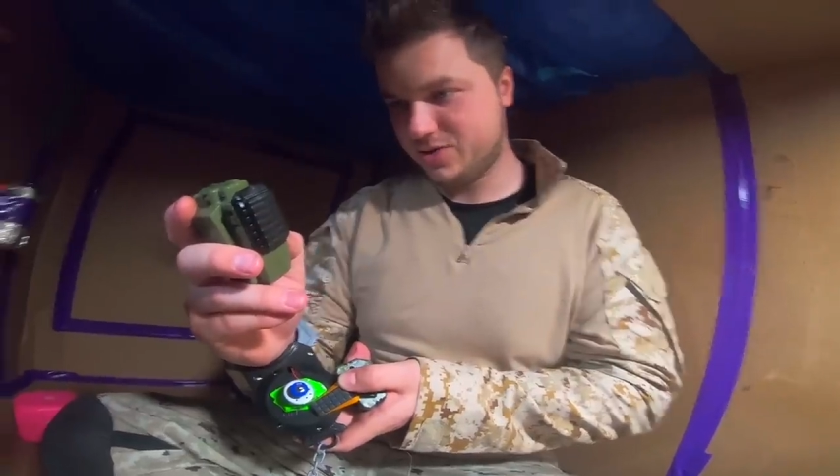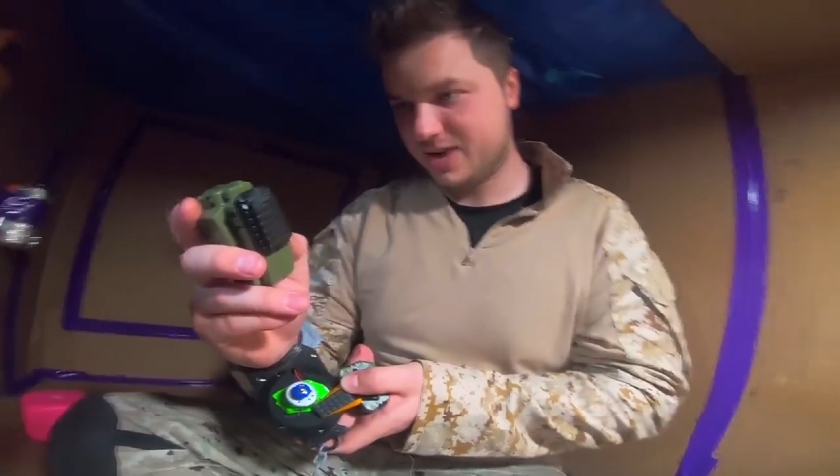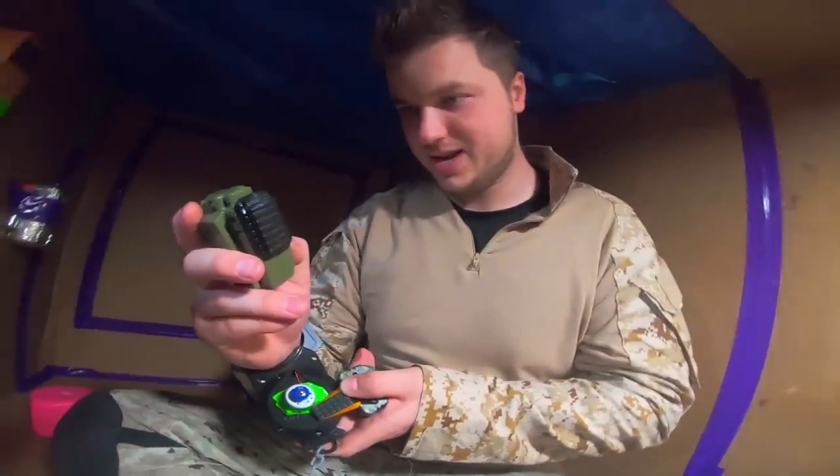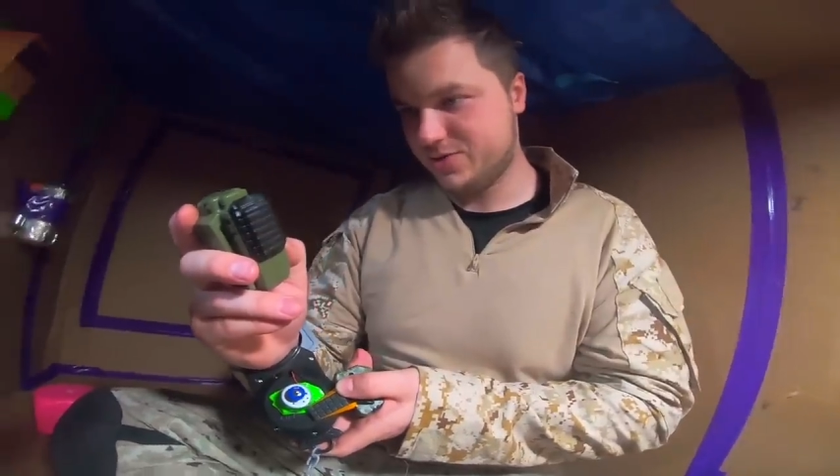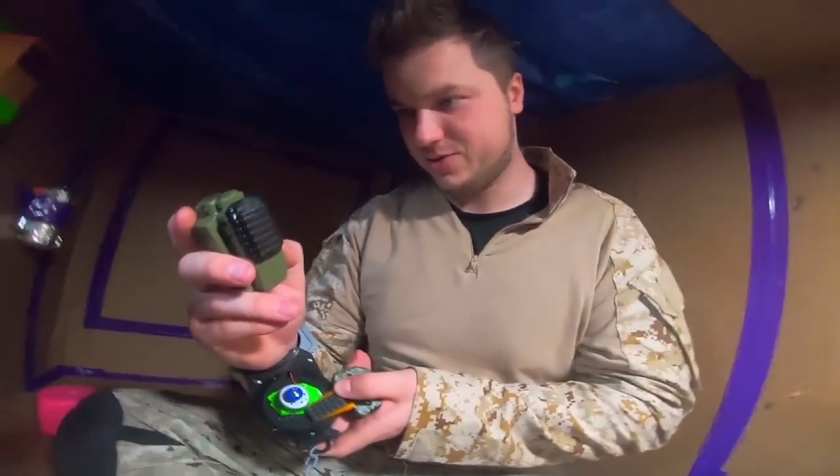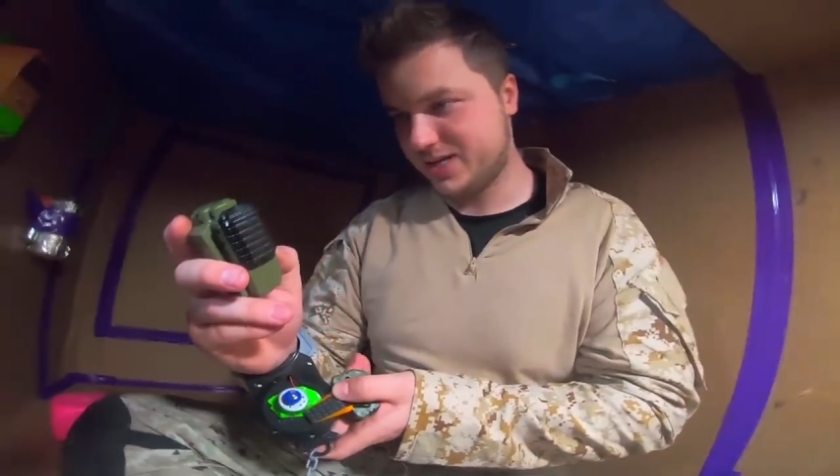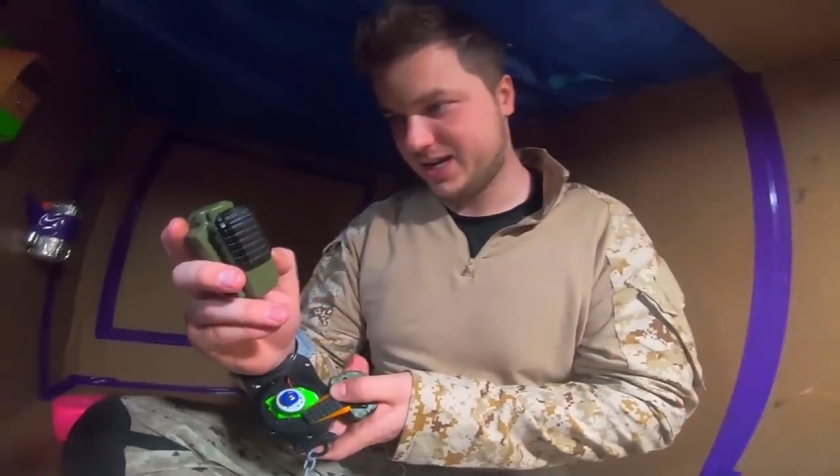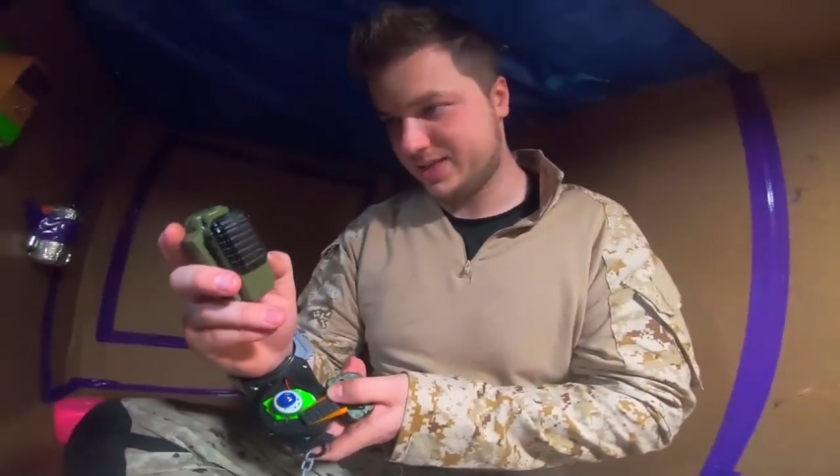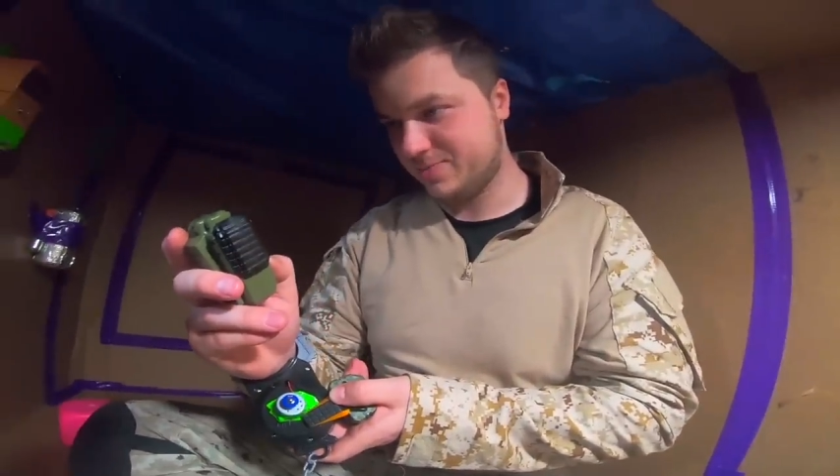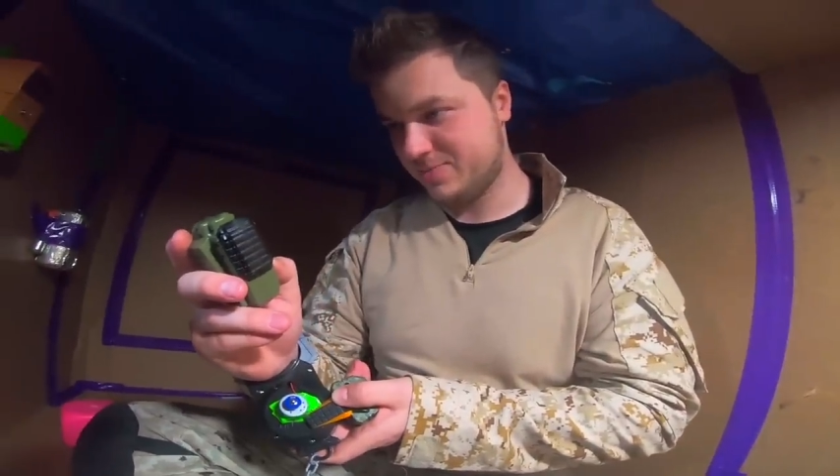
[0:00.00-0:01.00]
or any other
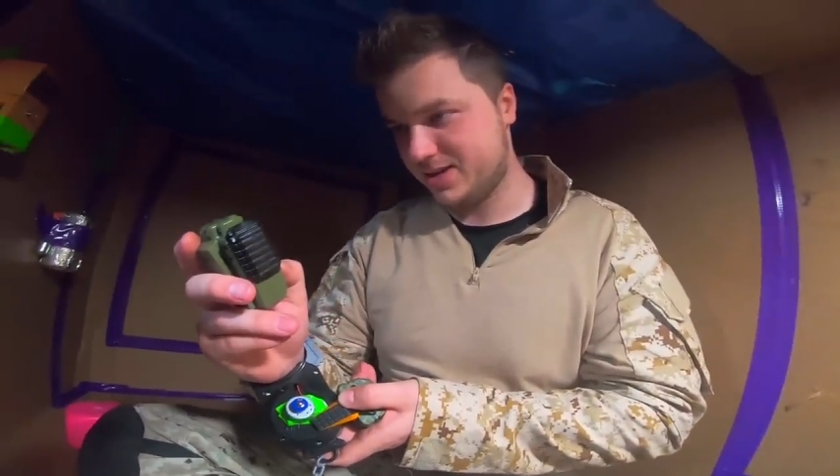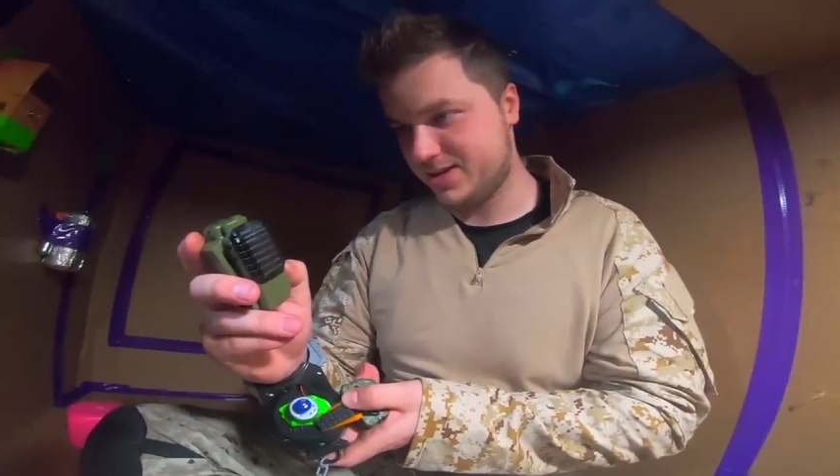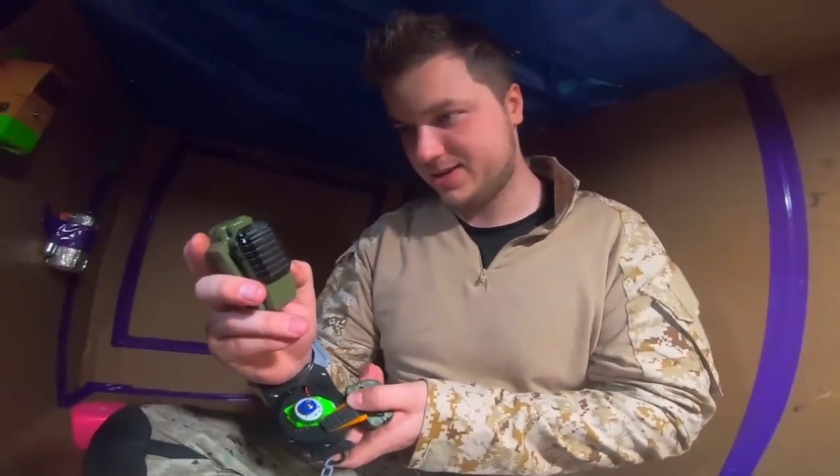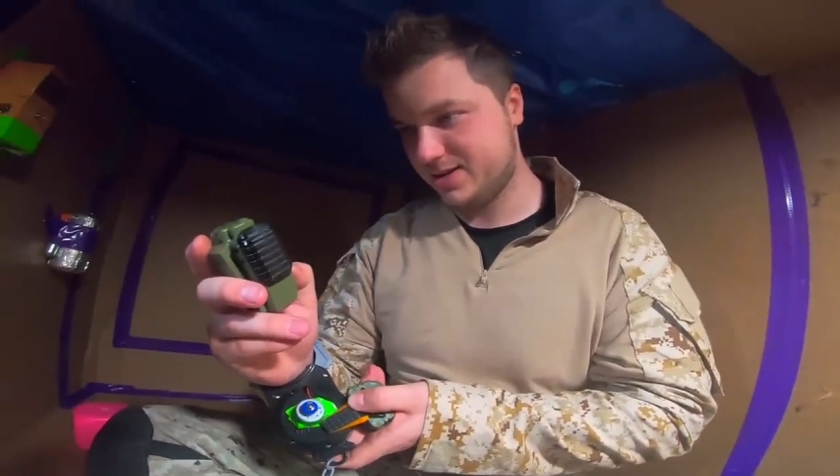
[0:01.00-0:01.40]
tech that we